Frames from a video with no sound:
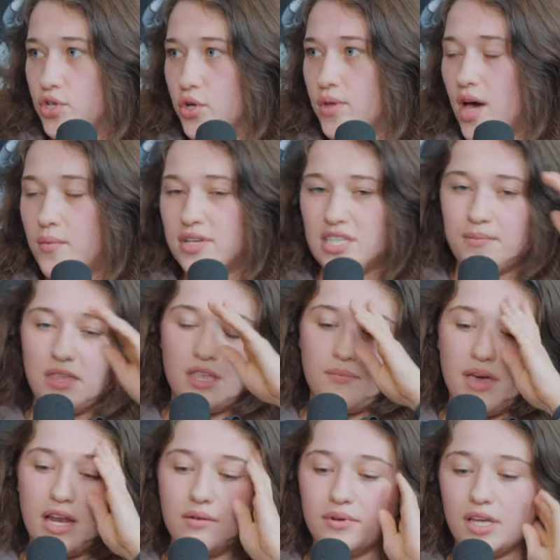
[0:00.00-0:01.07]
That was something that
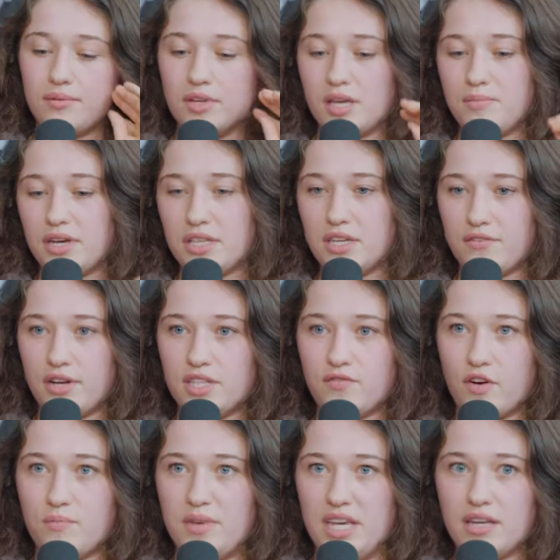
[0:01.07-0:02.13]
made a really, really big difference
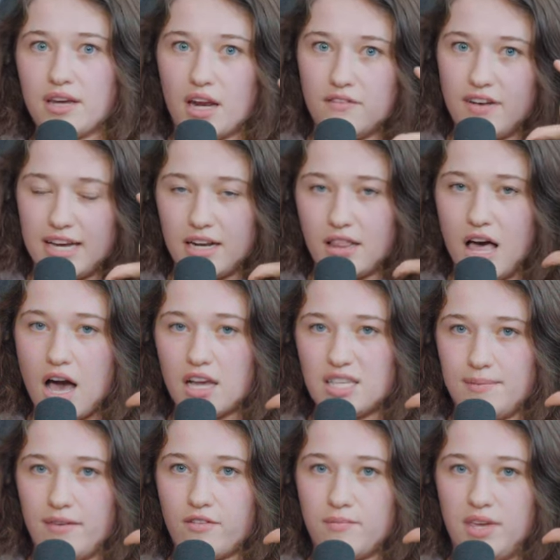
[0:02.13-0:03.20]
for me and kind of unlocked
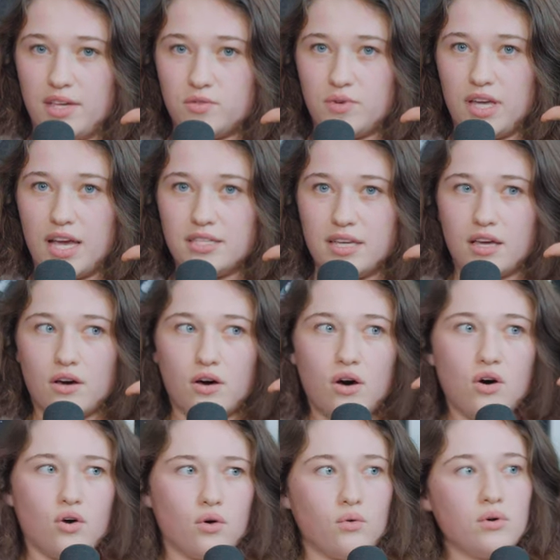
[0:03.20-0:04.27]
something for me, is realizing,
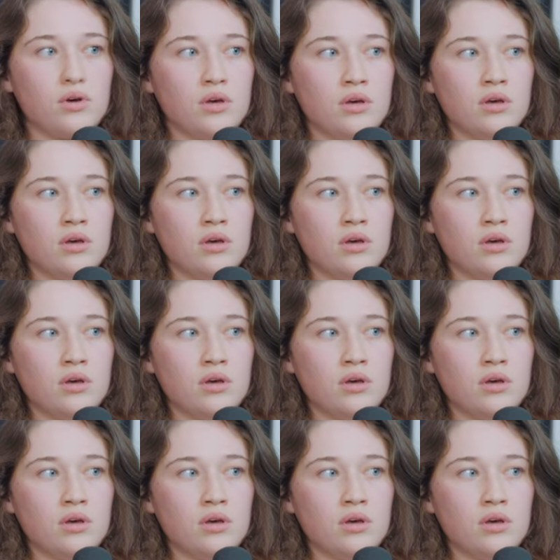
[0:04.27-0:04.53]
oh,